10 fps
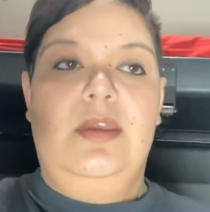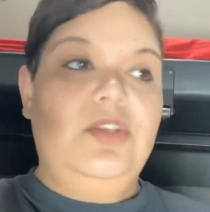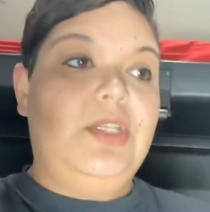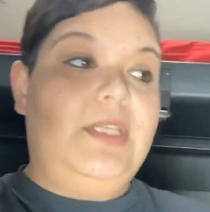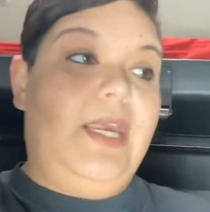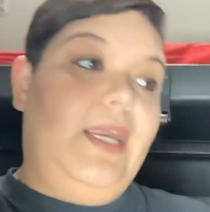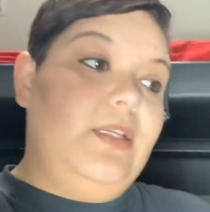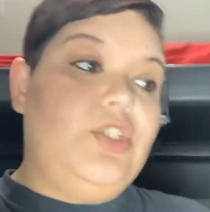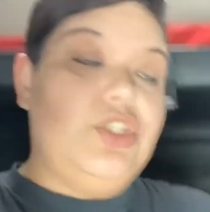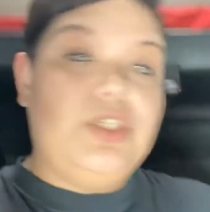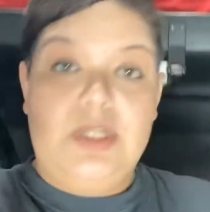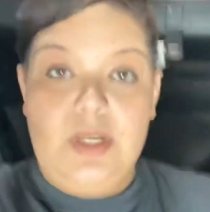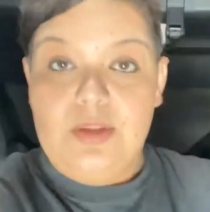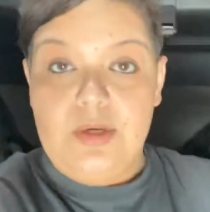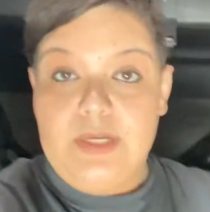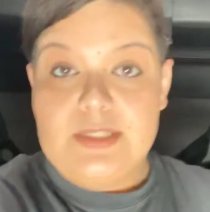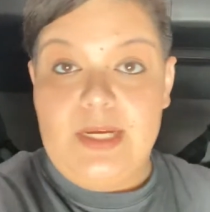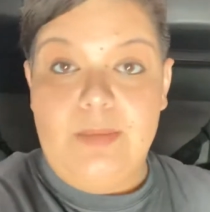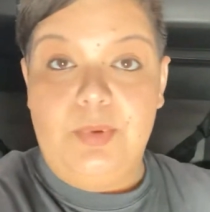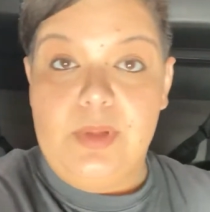Today is just another
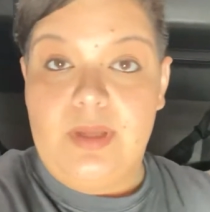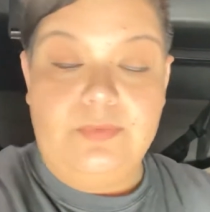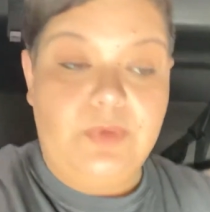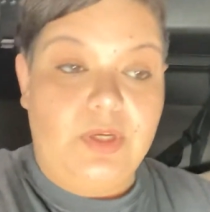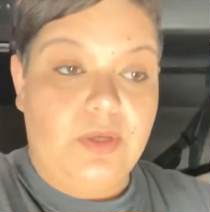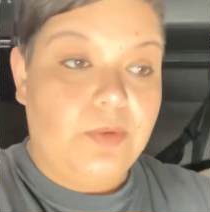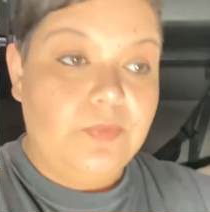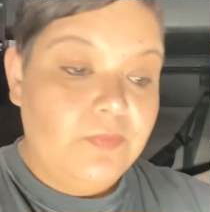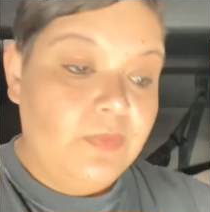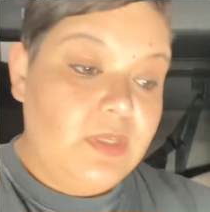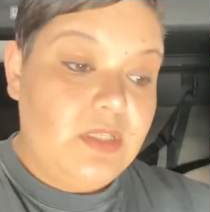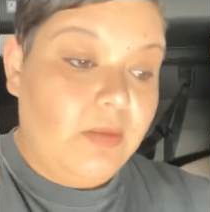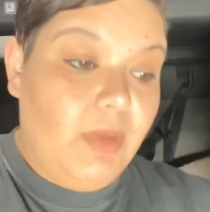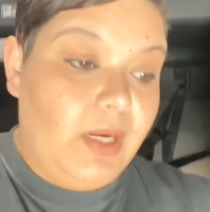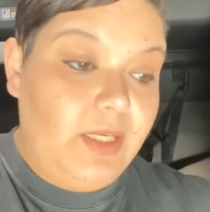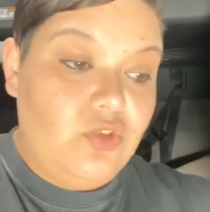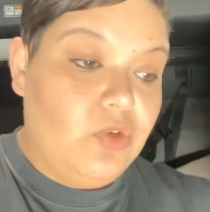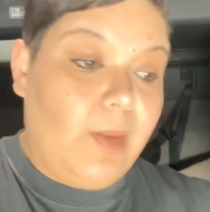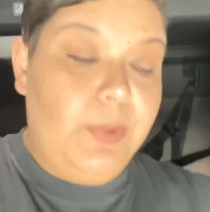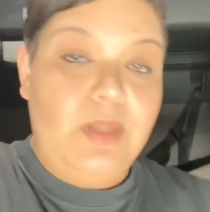example of, somebody
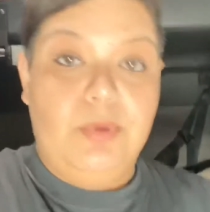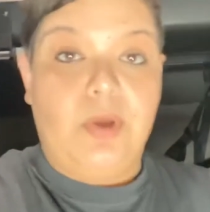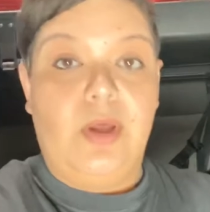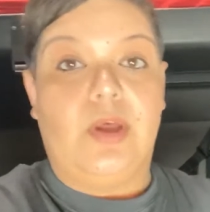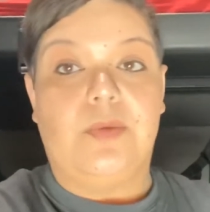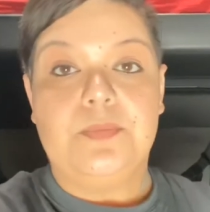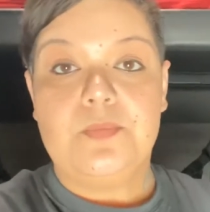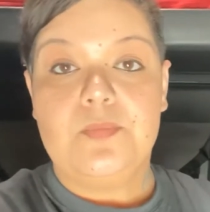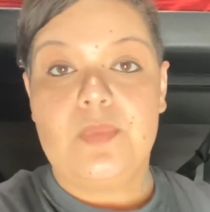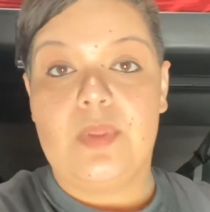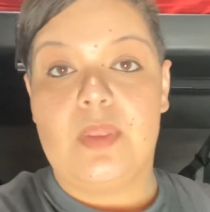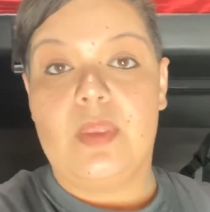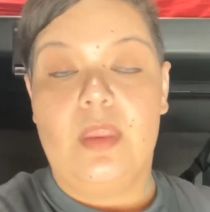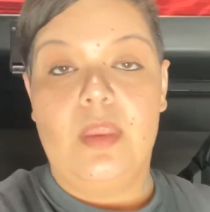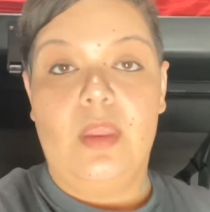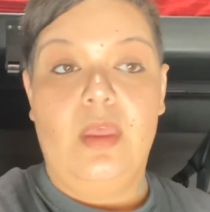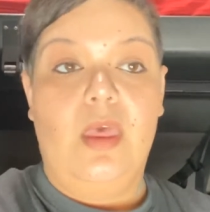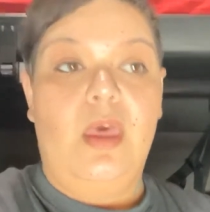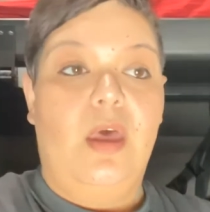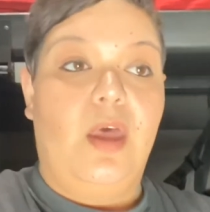dropping the ball.
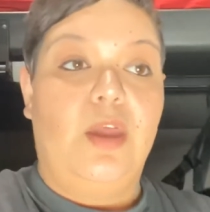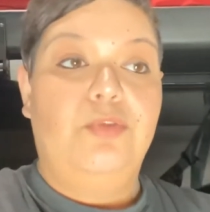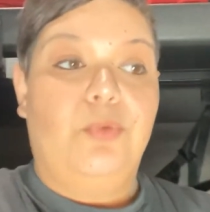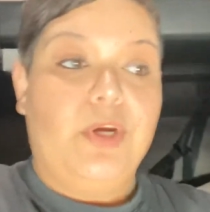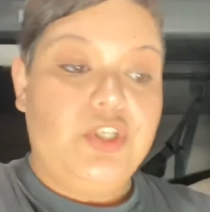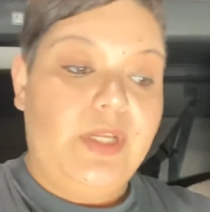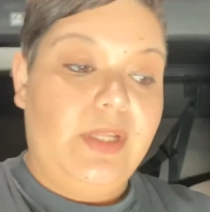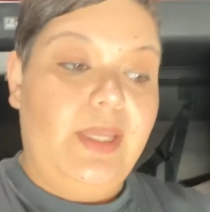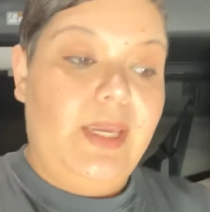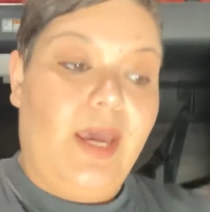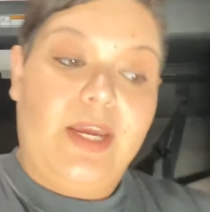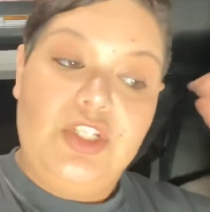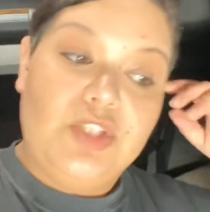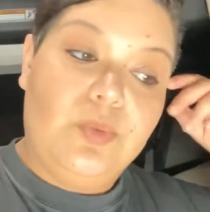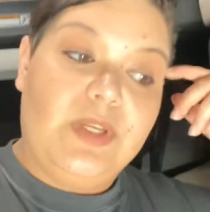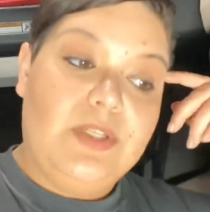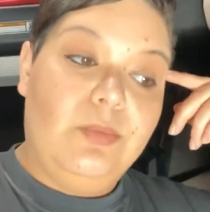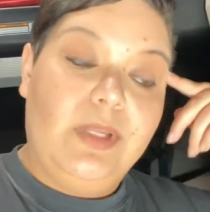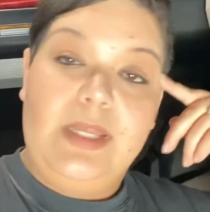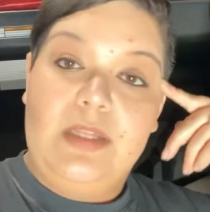Unfortunately, I just wasn't
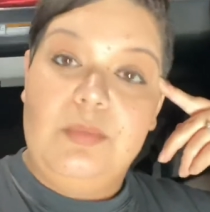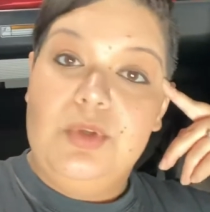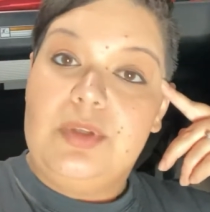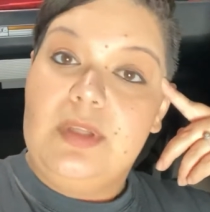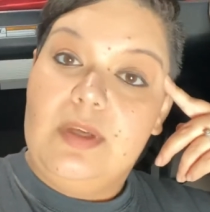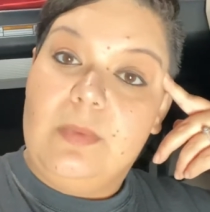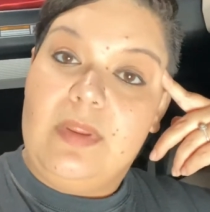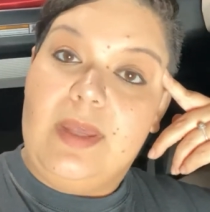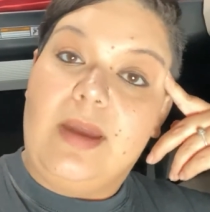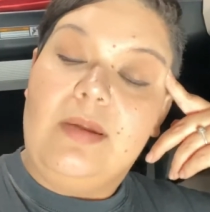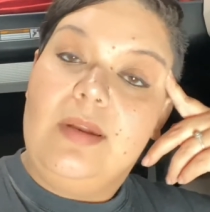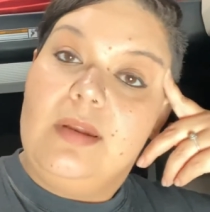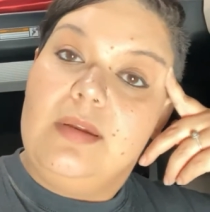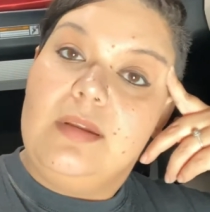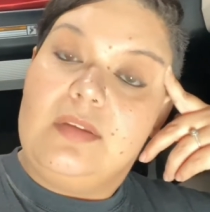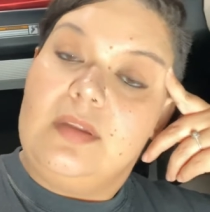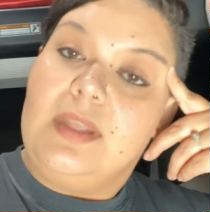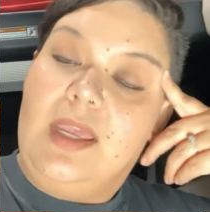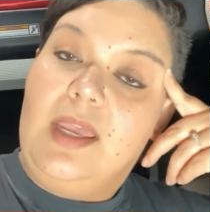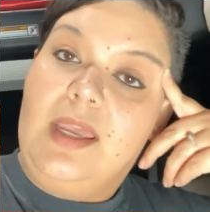really in the mood to deal with that
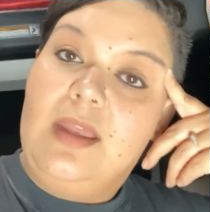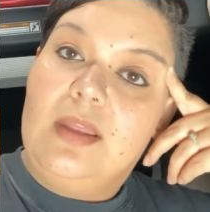today.